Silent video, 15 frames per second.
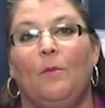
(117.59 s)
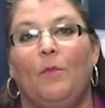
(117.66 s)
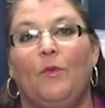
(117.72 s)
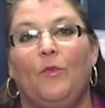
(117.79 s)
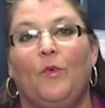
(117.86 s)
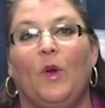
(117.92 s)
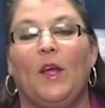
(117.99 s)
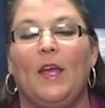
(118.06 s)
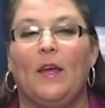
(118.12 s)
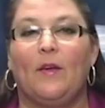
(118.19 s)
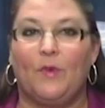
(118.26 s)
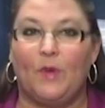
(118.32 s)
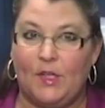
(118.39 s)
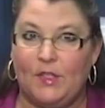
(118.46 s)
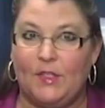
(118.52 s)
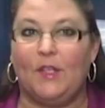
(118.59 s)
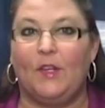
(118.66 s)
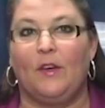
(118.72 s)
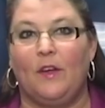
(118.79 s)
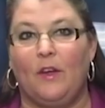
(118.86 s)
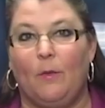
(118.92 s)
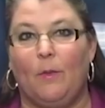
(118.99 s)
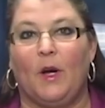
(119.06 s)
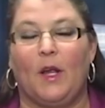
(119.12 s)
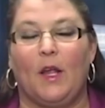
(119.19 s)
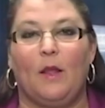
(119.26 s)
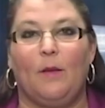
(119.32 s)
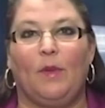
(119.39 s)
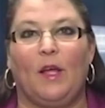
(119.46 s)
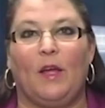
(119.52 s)
before I ever considered it a
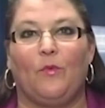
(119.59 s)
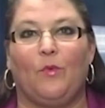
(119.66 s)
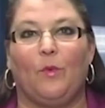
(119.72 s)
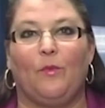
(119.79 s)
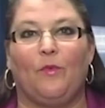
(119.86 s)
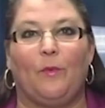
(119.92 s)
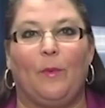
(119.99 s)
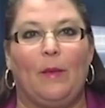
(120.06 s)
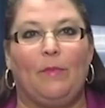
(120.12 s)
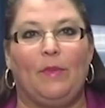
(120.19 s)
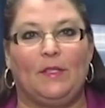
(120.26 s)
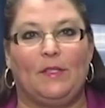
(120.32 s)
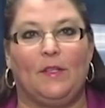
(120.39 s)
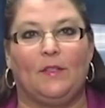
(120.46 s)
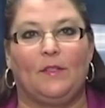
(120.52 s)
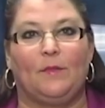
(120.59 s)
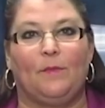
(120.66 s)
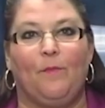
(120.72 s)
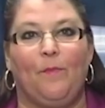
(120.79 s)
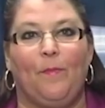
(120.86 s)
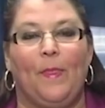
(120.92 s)
marketing platform for my business.